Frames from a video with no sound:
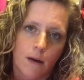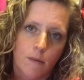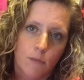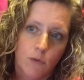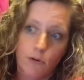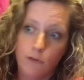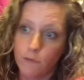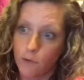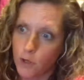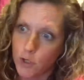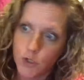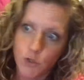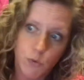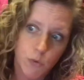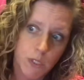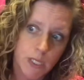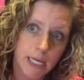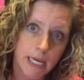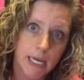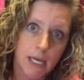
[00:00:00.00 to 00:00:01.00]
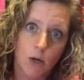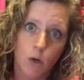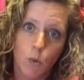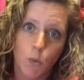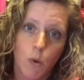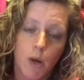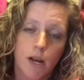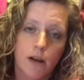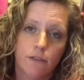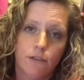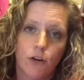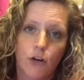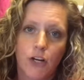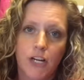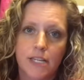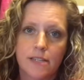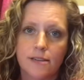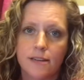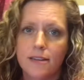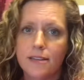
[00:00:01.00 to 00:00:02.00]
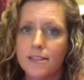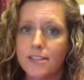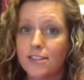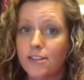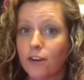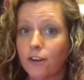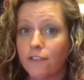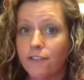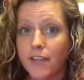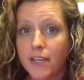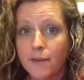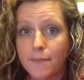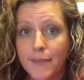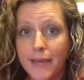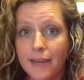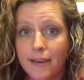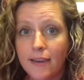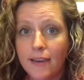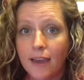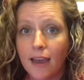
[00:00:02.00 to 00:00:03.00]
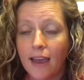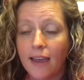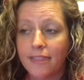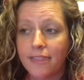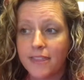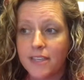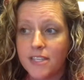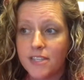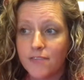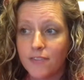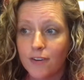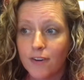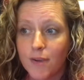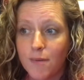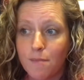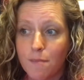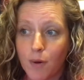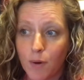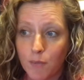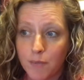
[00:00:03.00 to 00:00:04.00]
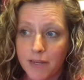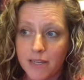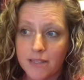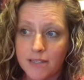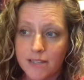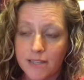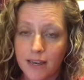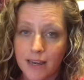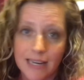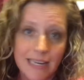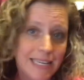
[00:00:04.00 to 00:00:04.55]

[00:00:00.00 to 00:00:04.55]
or virtually or whatever is not serving me at this very moment,